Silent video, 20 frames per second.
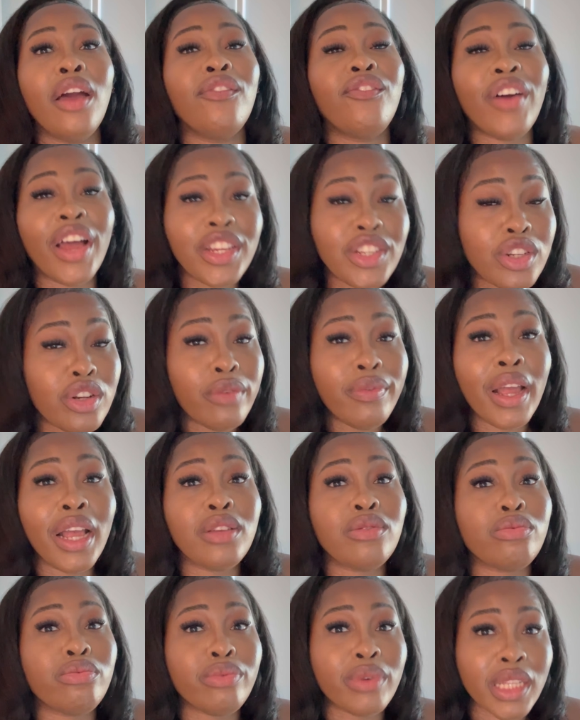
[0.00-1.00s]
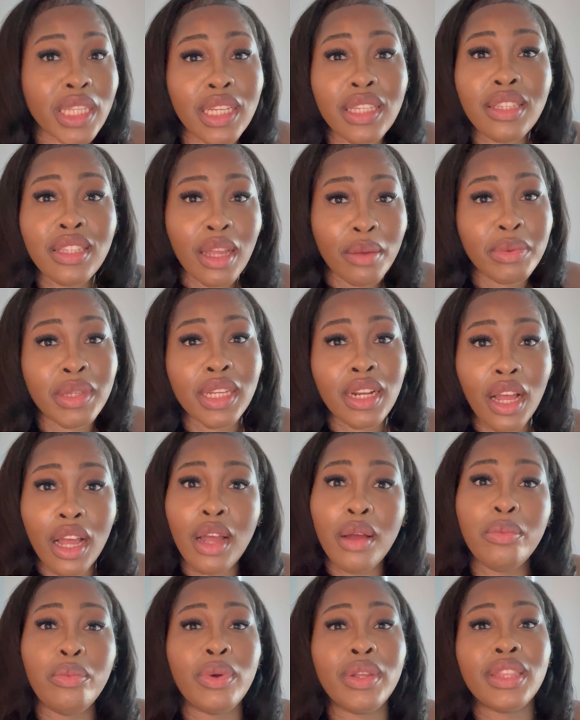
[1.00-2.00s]
Fashion Nova has really stepped it
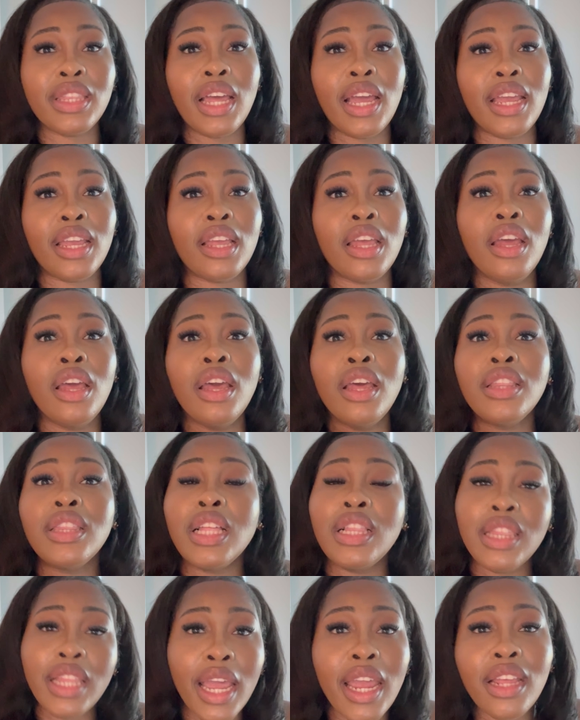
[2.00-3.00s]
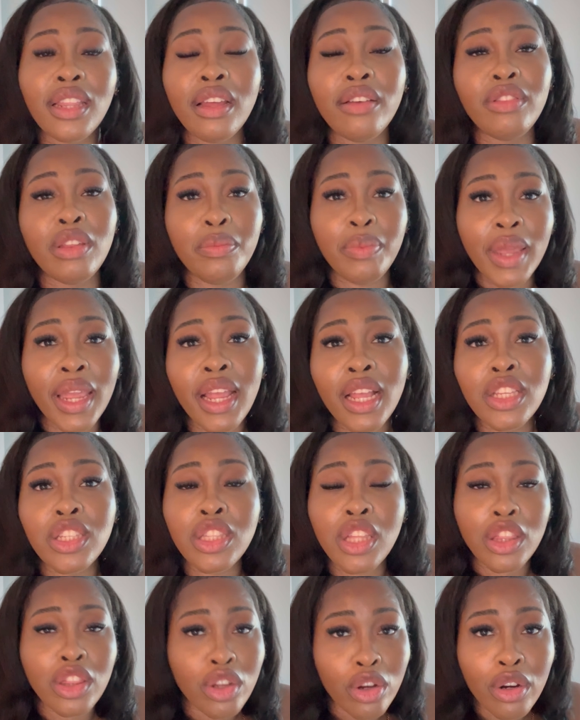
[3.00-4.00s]
up with like the length of the pants,
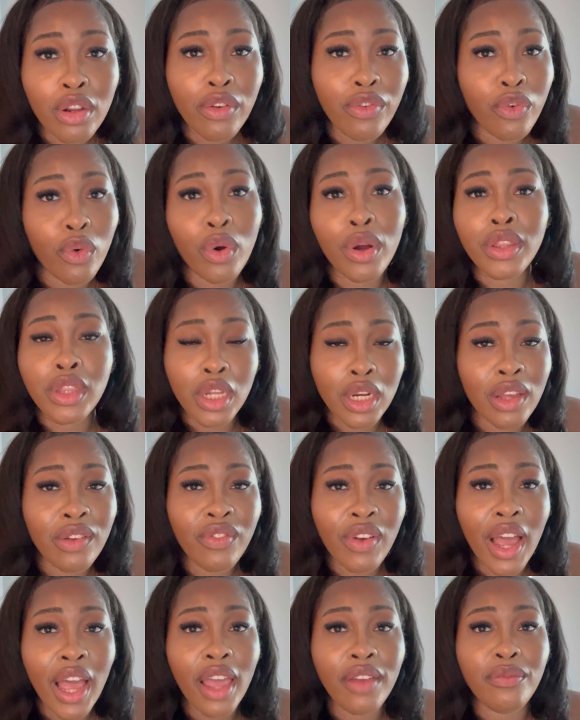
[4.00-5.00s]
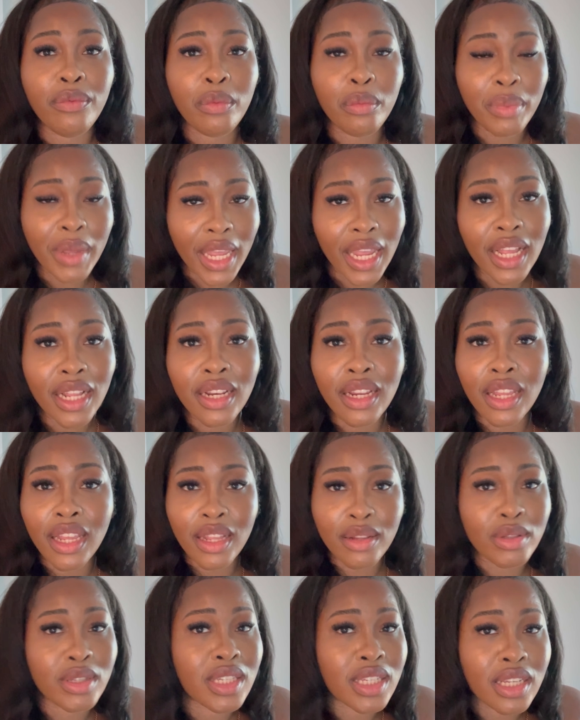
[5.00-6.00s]
the 34, 35 pant
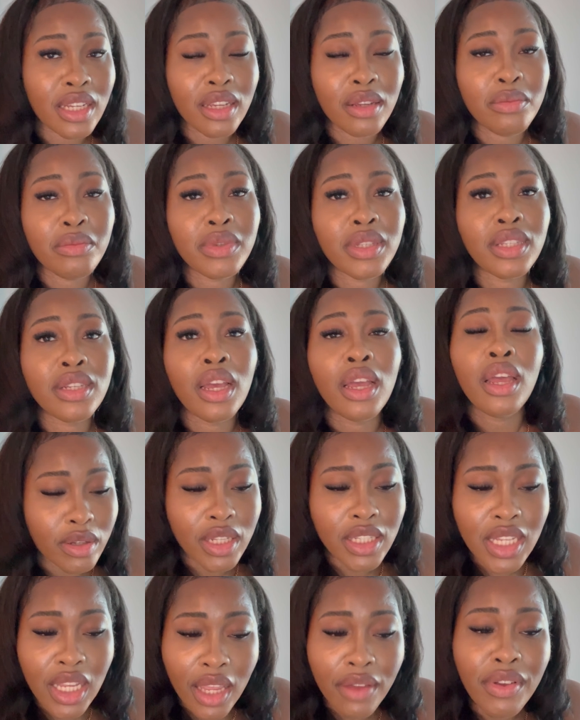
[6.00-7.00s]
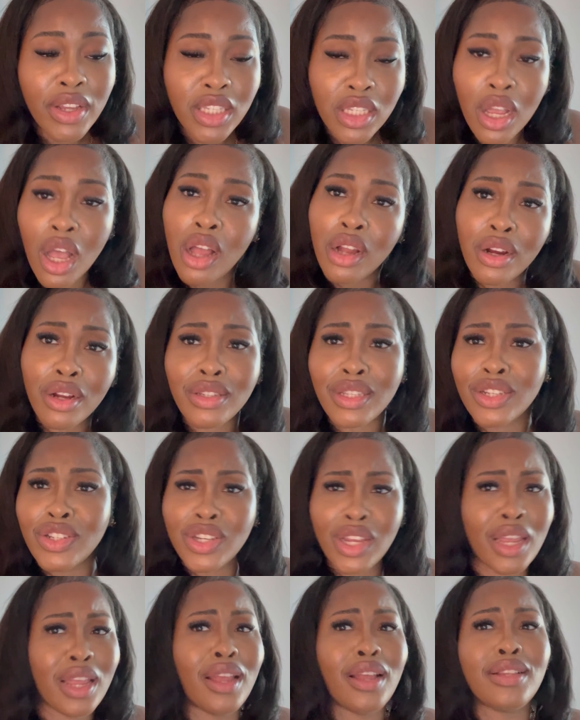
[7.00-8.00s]
inseams, to give us tall girls a
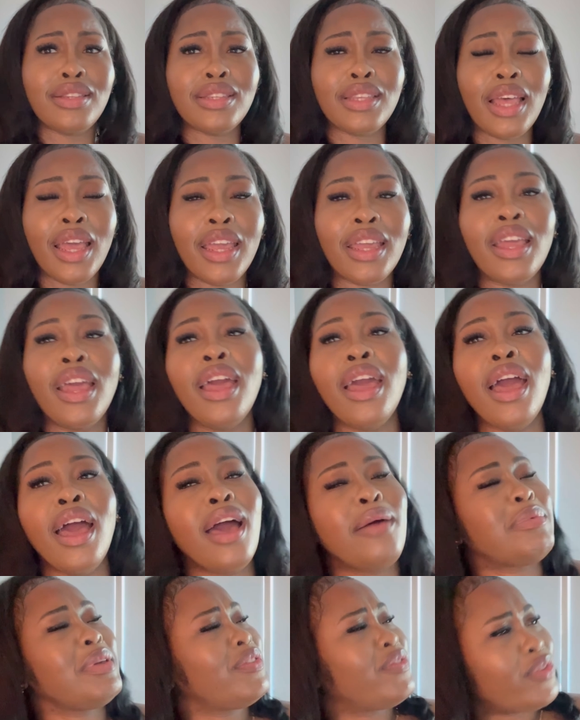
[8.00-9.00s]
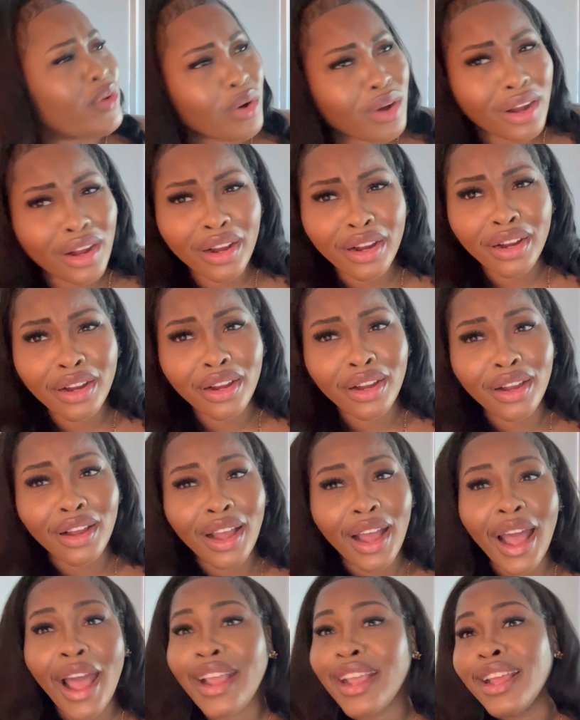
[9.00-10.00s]
chance. Like, before,
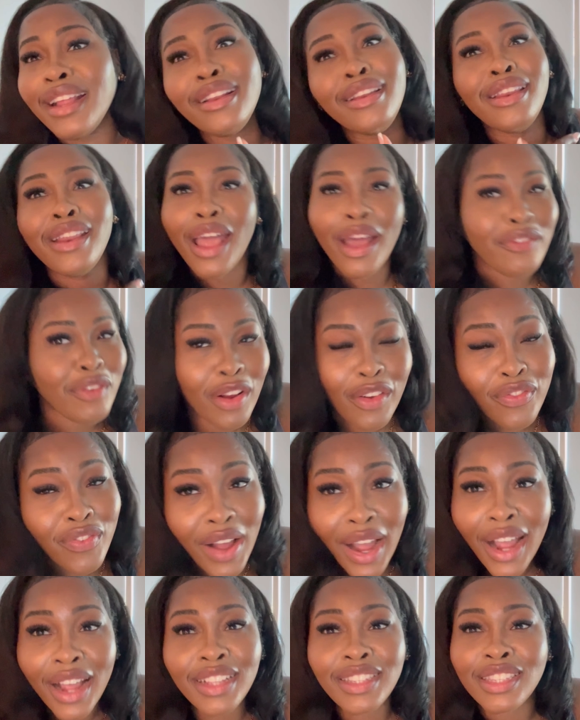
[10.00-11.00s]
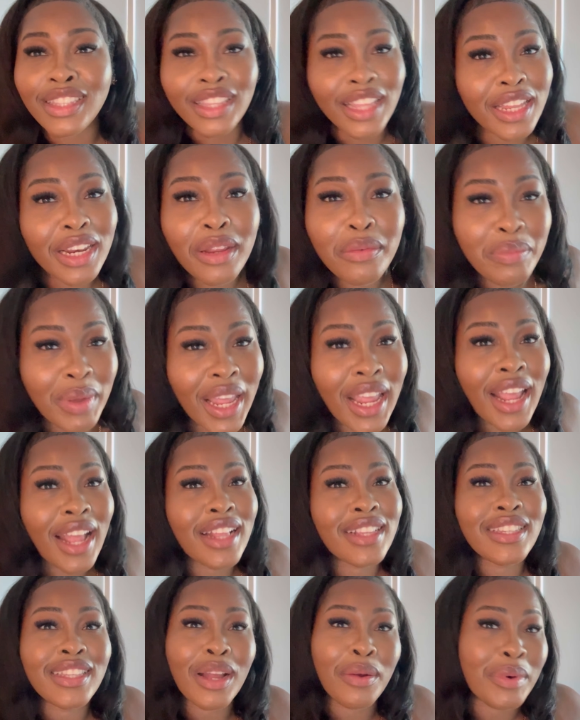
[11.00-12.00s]
I could never find linen
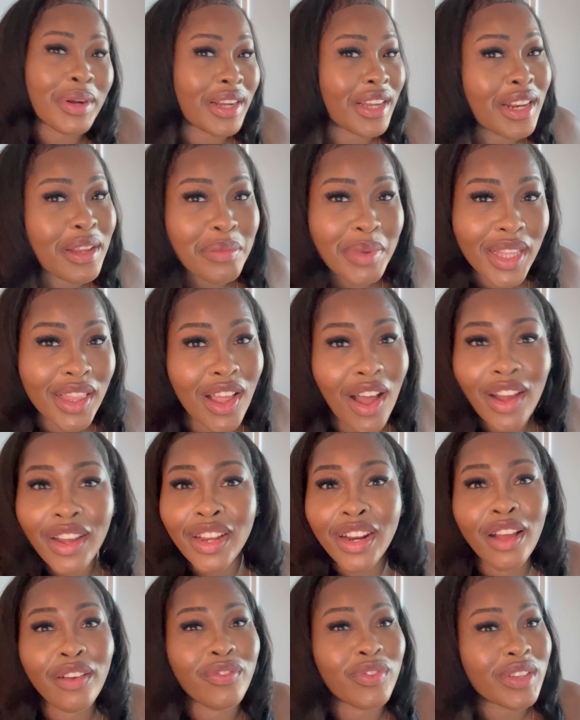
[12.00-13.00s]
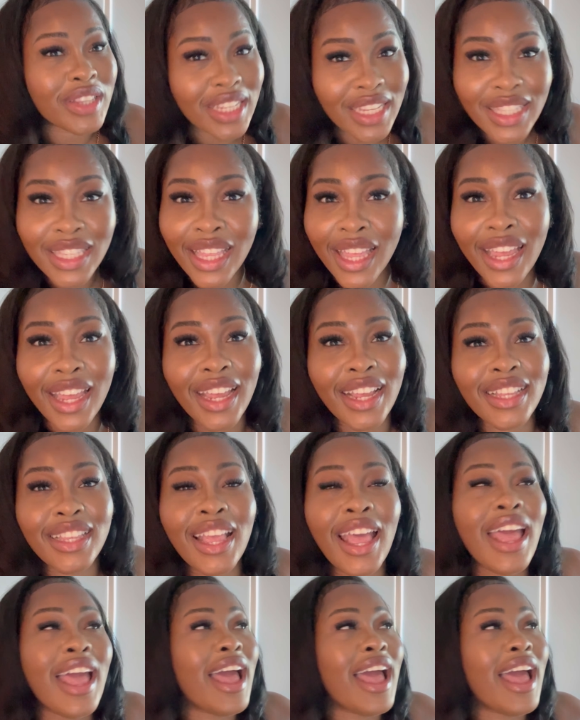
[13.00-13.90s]
pants that were gonna be long enough for these legs.